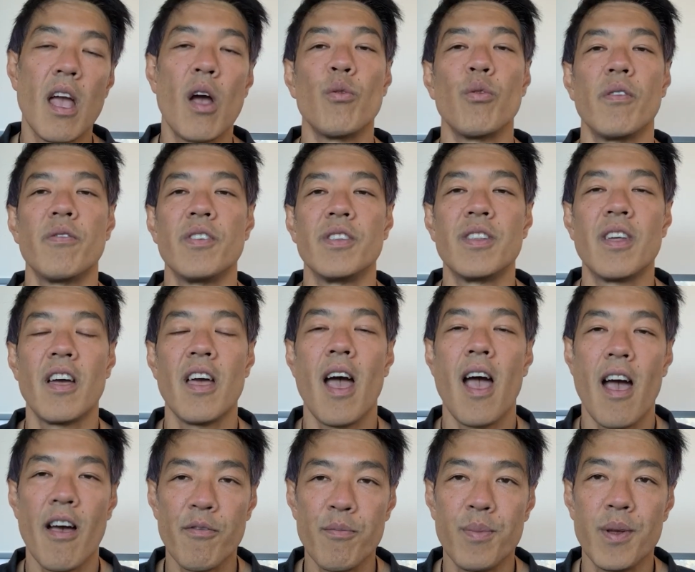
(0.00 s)
However, they
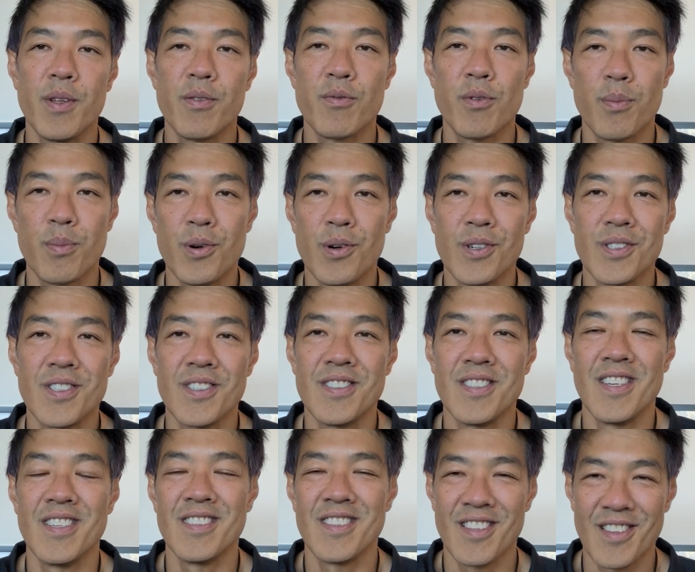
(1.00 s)
have been reported
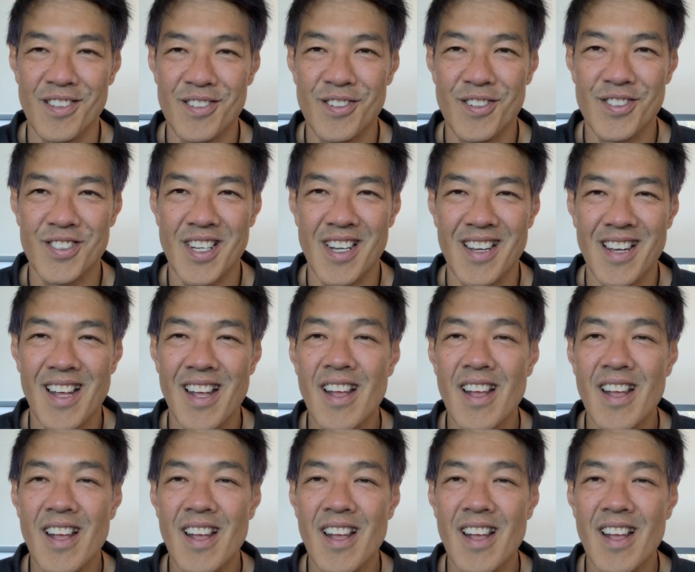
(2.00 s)
in the literature.